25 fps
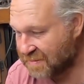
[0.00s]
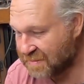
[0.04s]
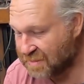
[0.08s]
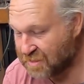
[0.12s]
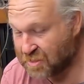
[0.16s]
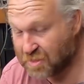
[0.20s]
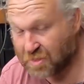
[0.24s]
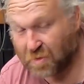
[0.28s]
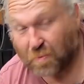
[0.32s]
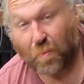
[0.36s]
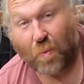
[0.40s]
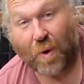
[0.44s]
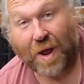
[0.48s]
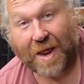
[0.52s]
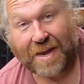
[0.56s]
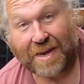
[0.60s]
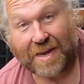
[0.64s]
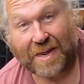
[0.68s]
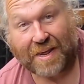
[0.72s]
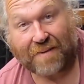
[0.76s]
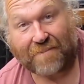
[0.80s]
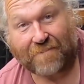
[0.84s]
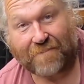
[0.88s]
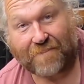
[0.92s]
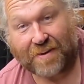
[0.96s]
somewhere
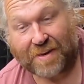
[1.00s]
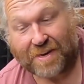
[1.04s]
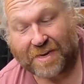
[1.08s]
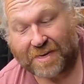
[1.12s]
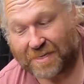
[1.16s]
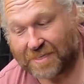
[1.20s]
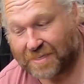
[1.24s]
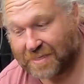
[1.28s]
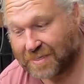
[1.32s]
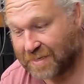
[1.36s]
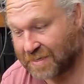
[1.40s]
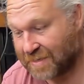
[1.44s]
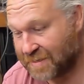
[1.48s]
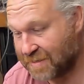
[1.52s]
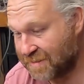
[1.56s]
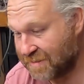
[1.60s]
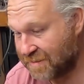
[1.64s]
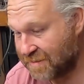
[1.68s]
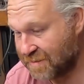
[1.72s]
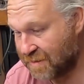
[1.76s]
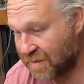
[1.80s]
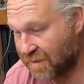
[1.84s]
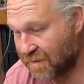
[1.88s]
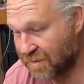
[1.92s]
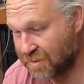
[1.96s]
near finished
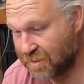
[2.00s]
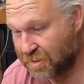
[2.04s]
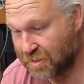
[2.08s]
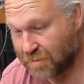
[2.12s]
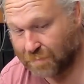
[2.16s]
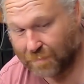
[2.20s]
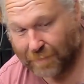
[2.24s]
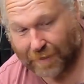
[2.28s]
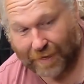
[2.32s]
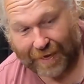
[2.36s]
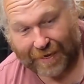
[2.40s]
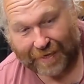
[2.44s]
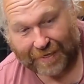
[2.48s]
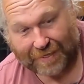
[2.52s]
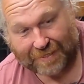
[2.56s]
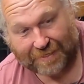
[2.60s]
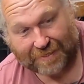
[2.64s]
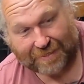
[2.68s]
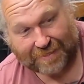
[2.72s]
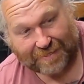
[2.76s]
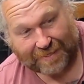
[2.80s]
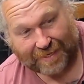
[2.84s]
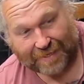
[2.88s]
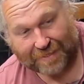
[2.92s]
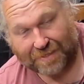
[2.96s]
and on some legs
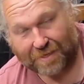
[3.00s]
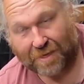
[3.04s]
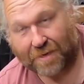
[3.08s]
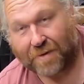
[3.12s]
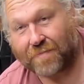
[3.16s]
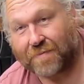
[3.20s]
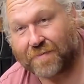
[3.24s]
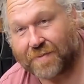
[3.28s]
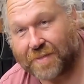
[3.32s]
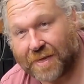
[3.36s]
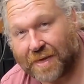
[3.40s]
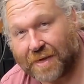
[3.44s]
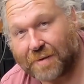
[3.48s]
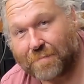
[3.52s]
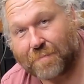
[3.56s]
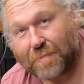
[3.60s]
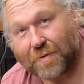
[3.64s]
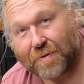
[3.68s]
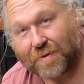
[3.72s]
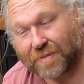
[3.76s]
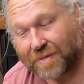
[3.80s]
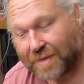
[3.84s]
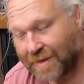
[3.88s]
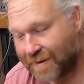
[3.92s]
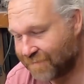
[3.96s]
sat over there
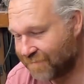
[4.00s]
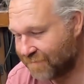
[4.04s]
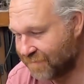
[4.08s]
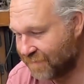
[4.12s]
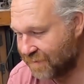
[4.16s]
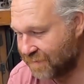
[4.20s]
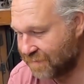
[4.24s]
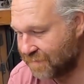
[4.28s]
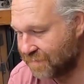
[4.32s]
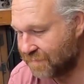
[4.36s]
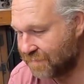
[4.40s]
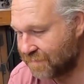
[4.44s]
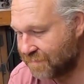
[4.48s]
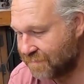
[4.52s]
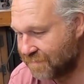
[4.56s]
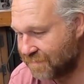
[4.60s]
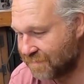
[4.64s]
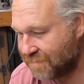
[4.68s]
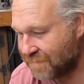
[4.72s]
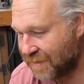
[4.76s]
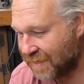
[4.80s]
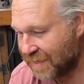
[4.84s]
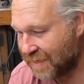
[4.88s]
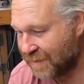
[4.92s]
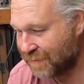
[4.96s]
by the anvil.
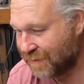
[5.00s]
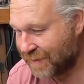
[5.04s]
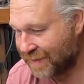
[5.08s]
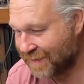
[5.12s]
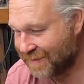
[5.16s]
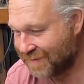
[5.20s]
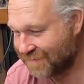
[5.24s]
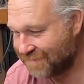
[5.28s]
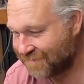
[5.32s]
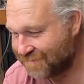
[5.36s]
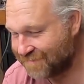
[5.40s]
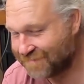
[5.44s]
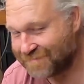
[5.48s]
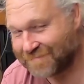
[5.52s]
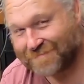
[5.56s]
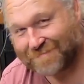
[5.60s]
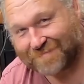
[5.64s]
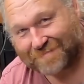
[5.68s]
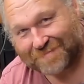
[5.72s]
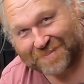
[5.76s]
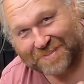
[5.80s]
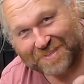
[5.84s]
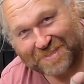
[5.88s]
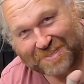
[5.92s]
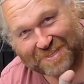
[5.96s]
Anyway,
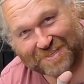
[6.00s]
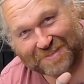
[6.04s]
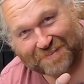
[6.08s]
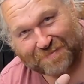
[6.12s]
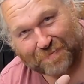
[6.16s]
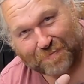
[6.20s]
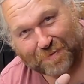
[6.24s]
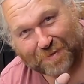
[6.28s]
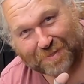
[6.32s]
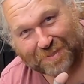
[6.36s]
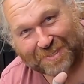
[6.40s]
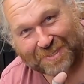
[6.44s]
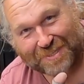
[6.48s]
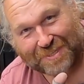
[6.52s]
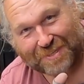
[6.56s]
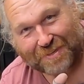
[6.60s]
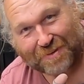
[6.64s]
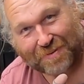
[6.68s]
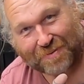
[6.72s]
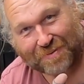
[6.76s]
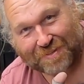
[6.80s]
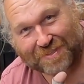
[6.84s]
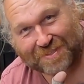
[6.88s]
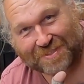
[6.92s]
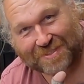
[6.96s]
cheers for watching
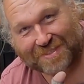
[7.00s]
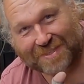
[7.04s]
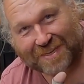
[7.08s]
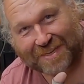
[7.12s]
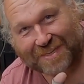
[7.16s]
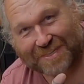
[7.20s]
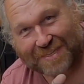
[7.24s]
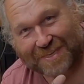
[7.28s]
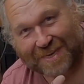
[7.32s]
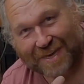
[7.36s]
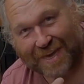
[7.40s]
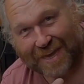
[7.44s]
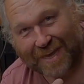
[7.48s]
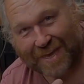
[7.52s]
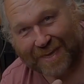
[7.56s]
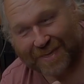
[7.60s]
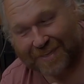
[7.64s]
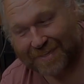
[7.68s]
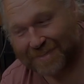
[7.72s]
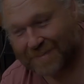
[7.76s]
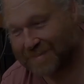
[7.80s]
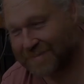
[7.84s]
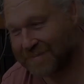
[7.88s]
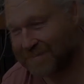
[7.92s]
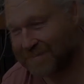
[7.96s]
guys, take care.